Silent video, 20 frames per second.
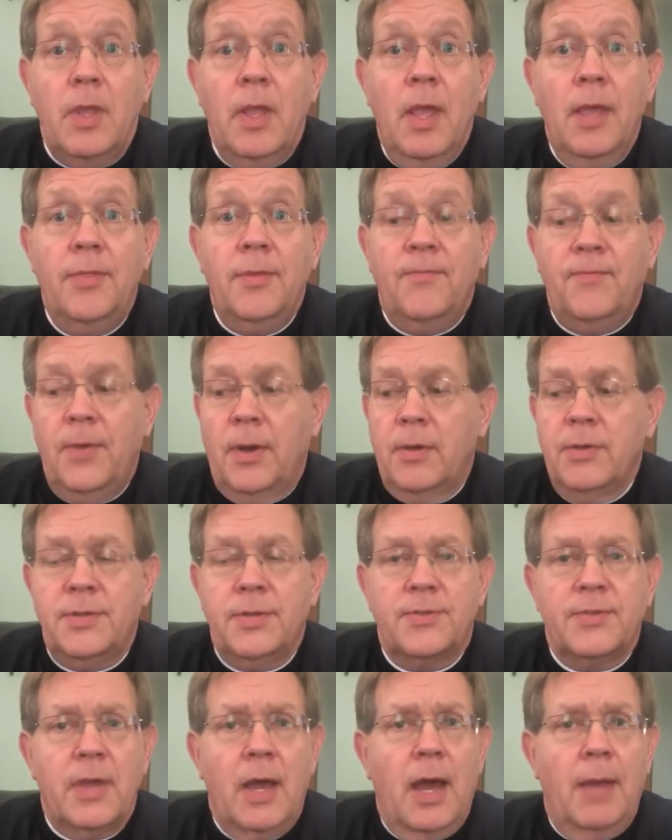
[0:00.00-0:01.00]
And the Pharaoh
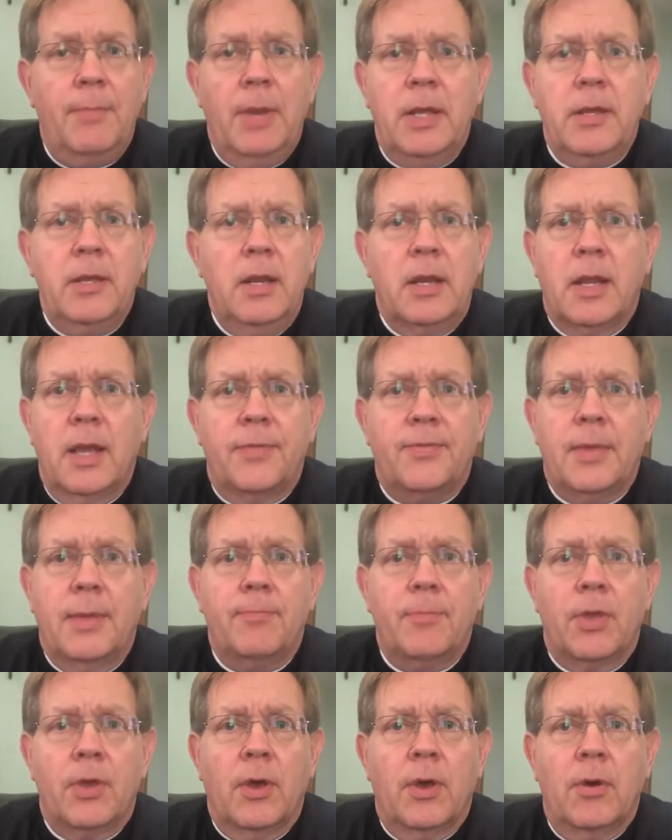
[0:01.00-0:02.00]
says, I'm not going to let
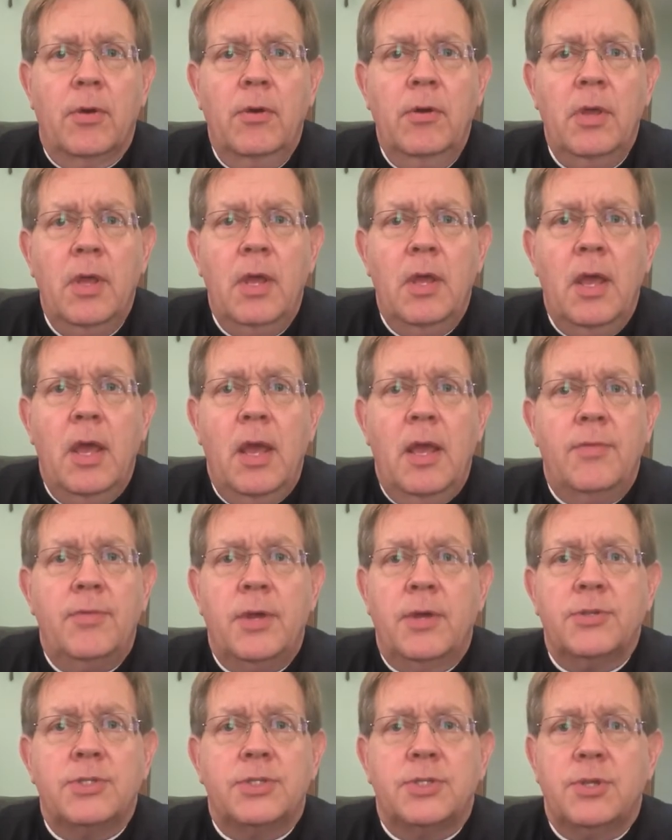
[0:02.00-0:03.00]
them go.
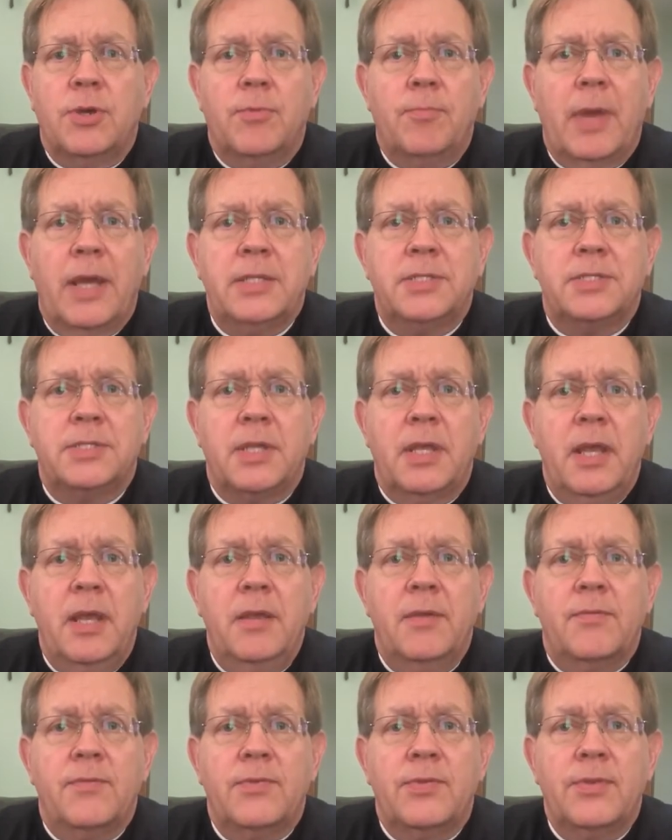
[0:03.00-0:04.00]
They're still my
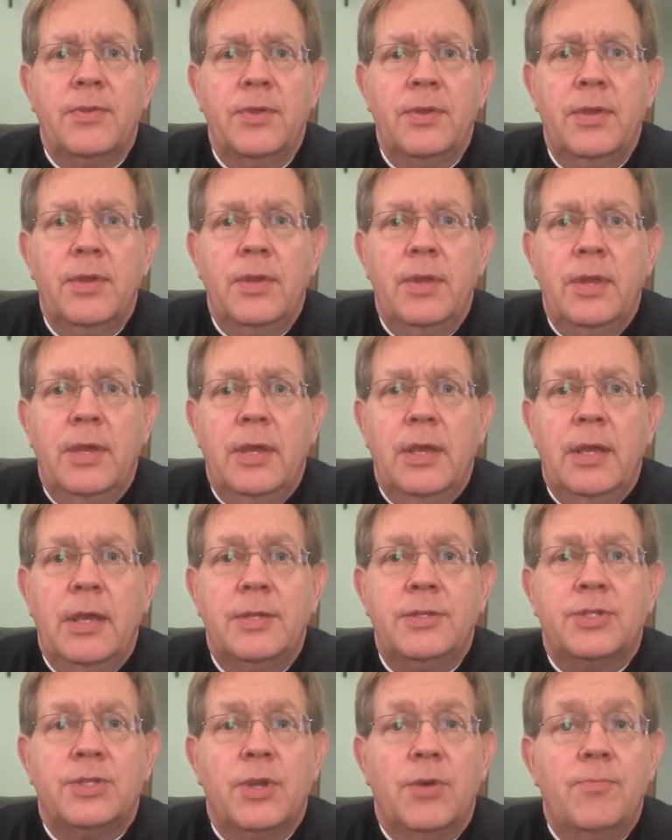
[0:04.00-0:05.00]
slaves.
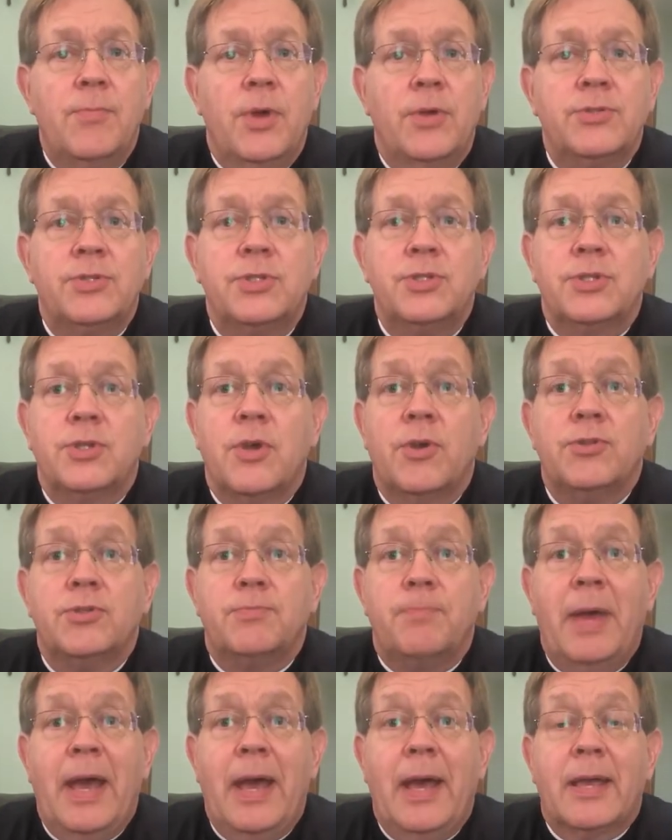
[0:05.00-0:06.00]
And so Moses goes
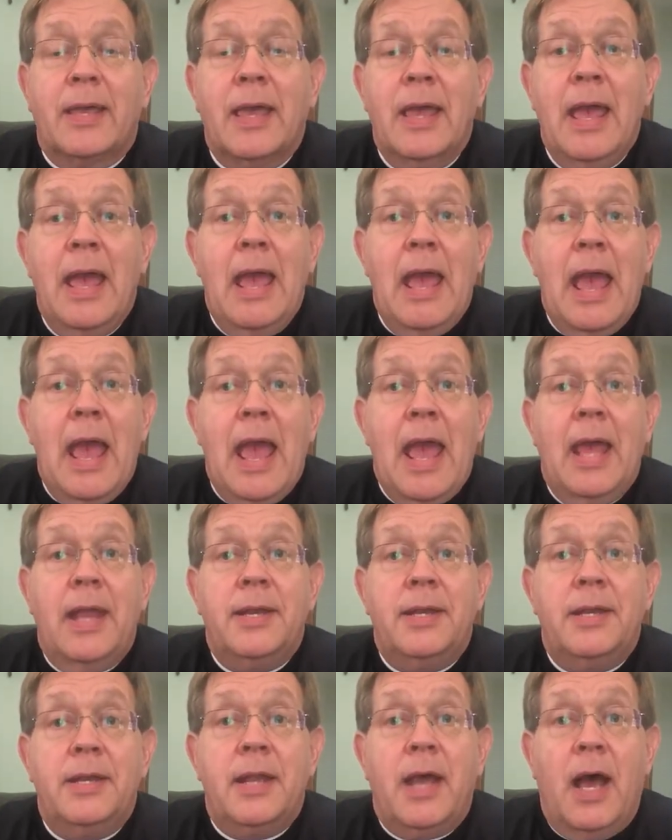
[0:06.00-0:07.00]
back,
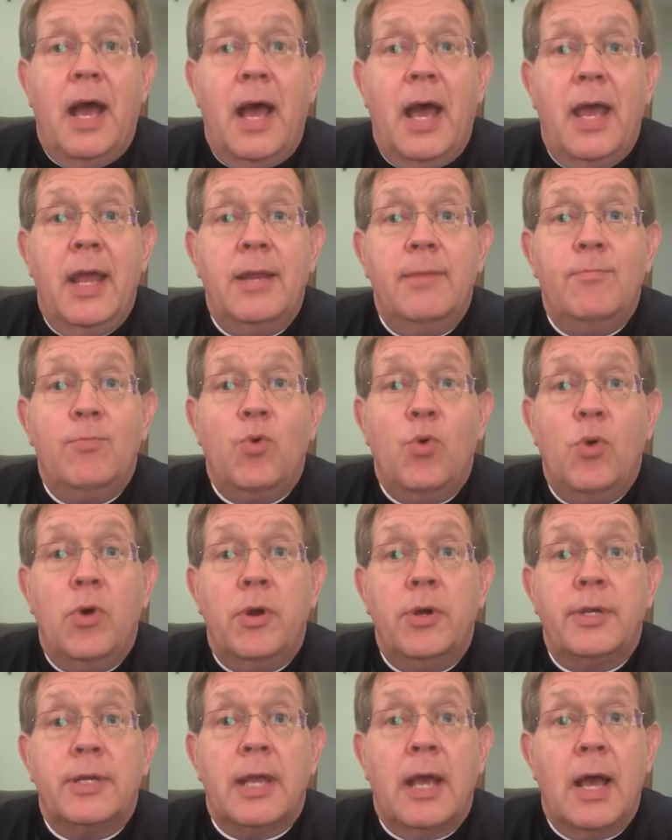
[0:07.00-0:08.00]
and nine
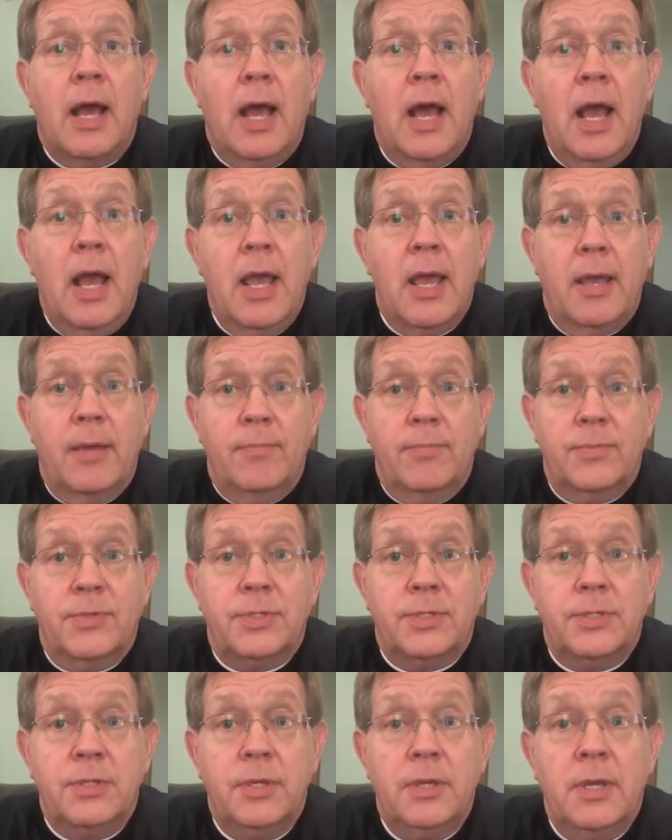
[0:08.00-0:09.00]
more
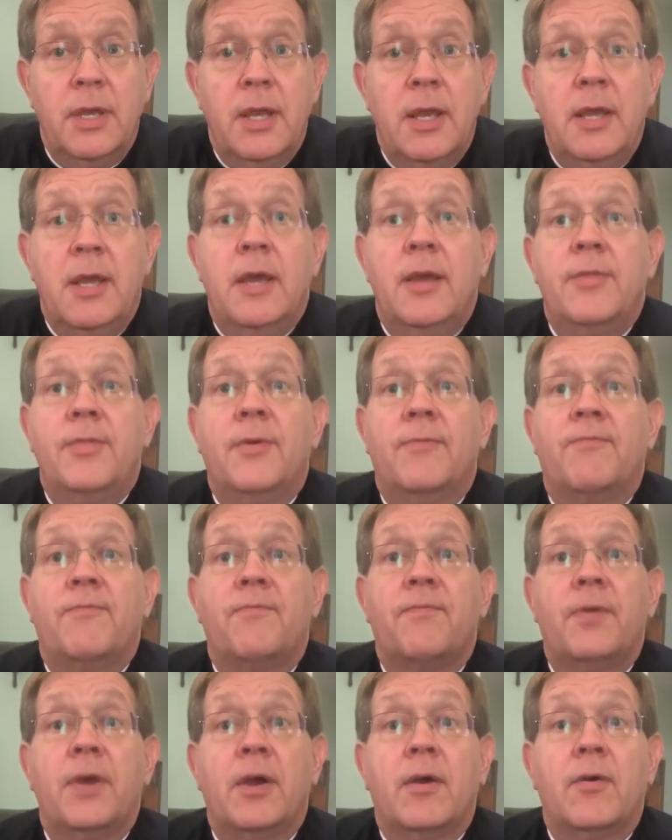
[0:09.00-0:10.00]
times the
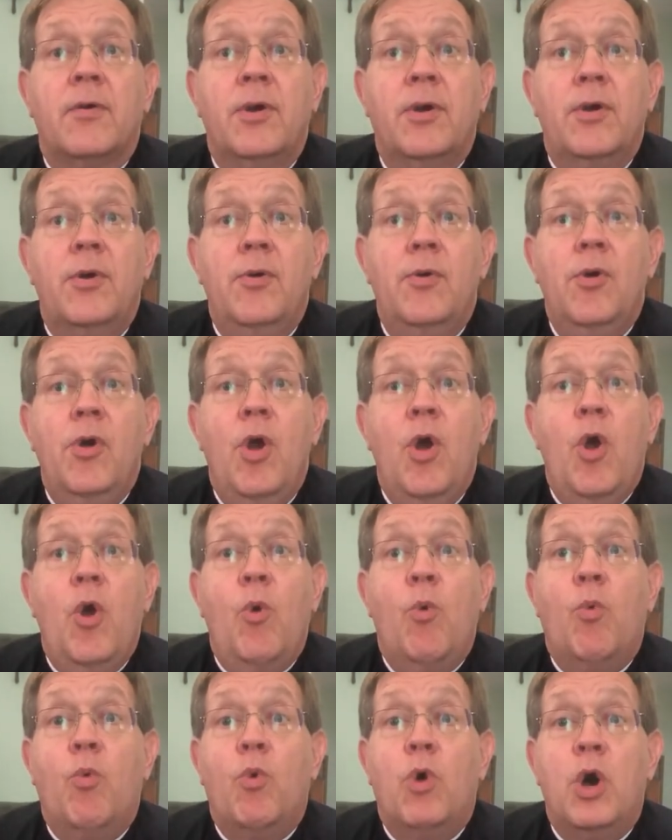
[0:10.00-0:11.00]
Pharaoh
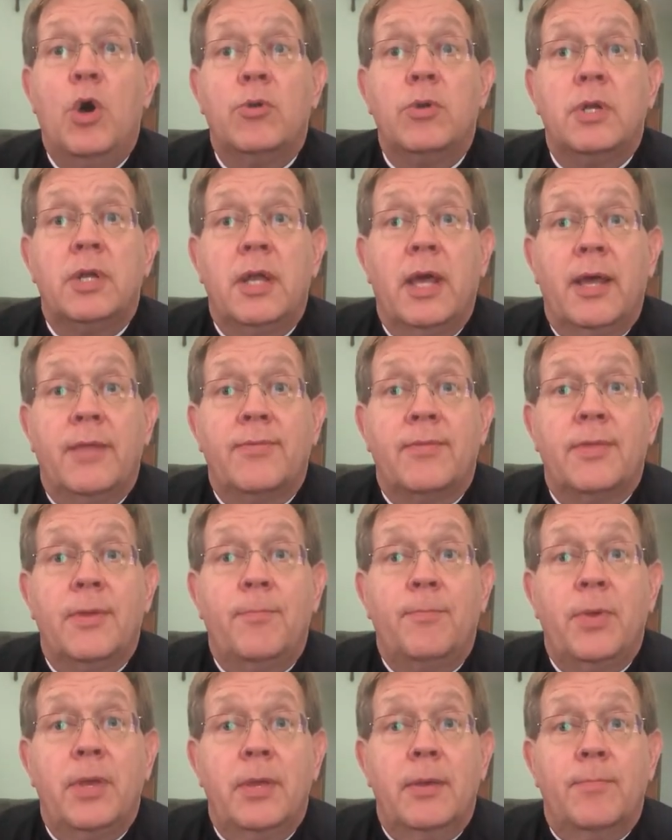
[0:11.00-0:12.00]
won't let the
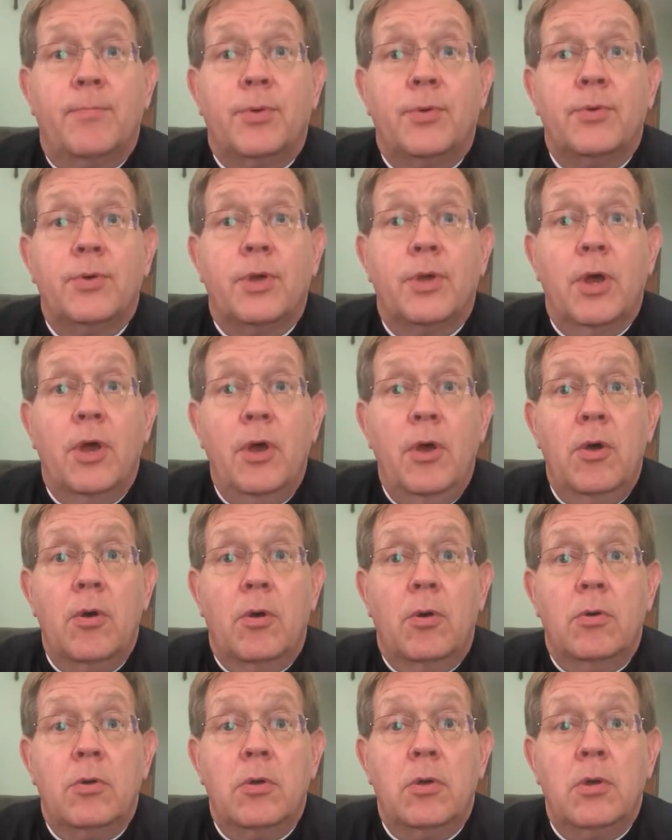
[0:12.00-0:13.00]
people
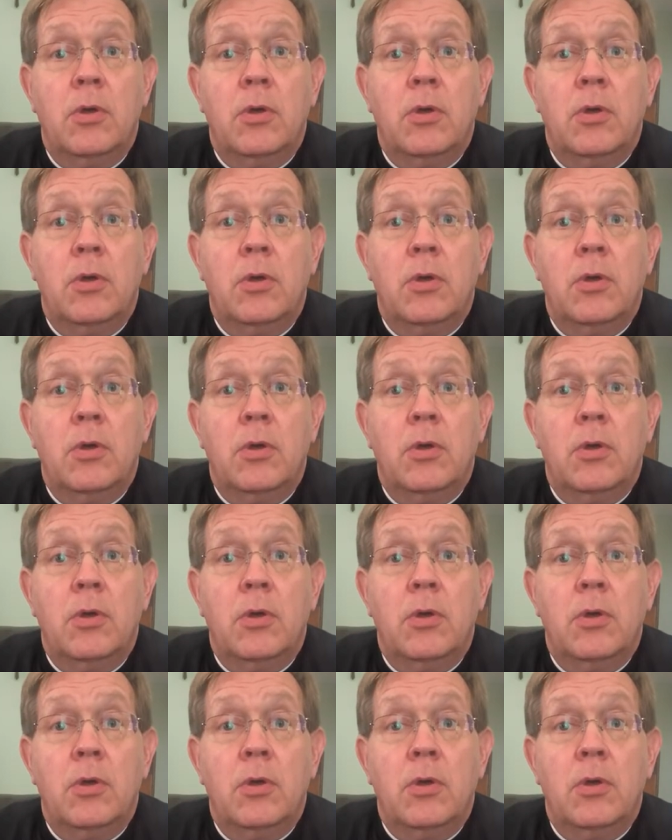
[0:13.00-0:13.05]
go.